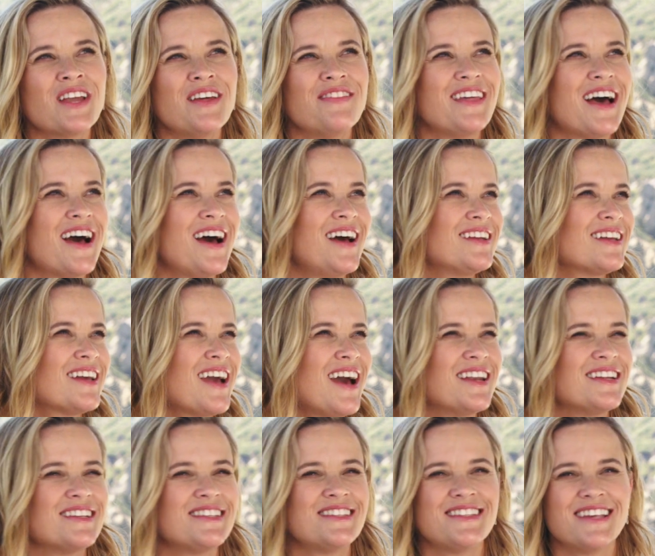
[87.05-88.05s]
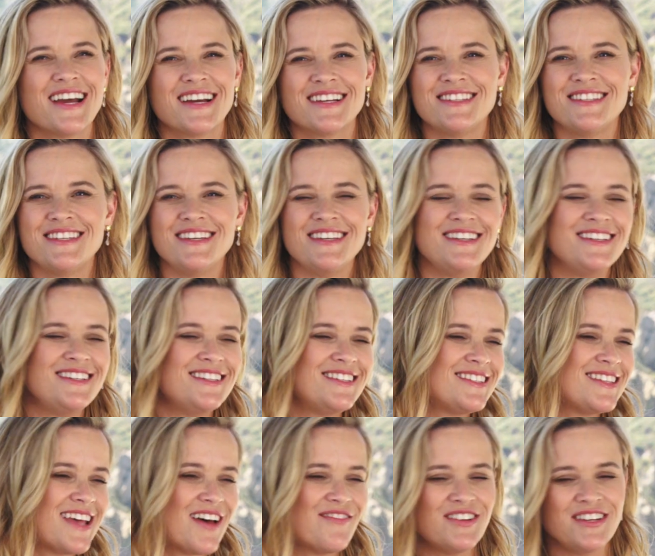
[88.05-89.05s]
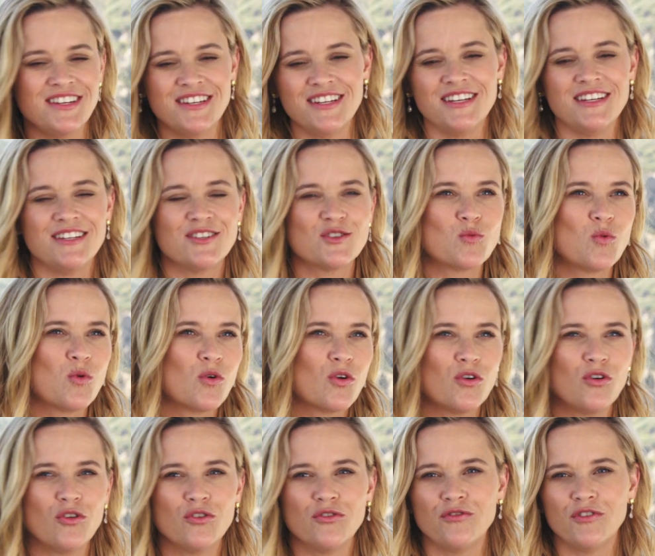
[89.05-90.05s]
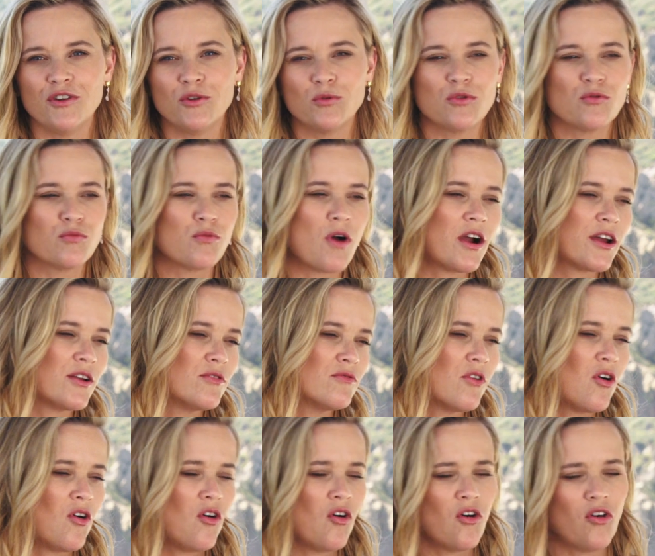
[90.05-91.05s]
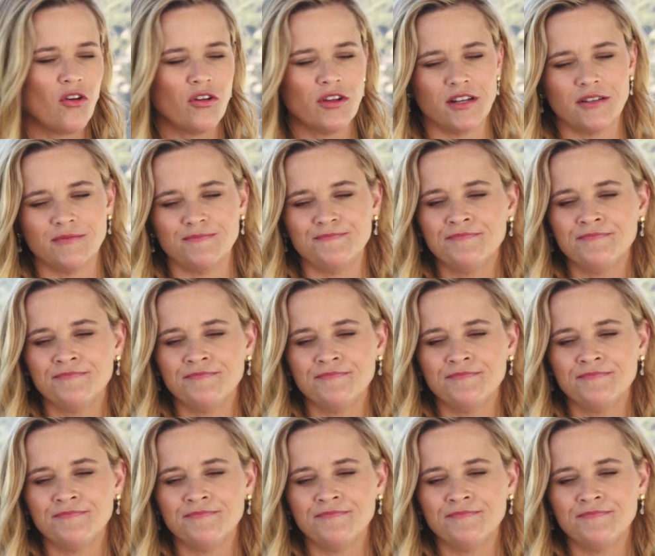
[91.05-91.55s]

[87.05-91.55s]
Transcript: that kind of 60s, 70s world filled with rock and roll. And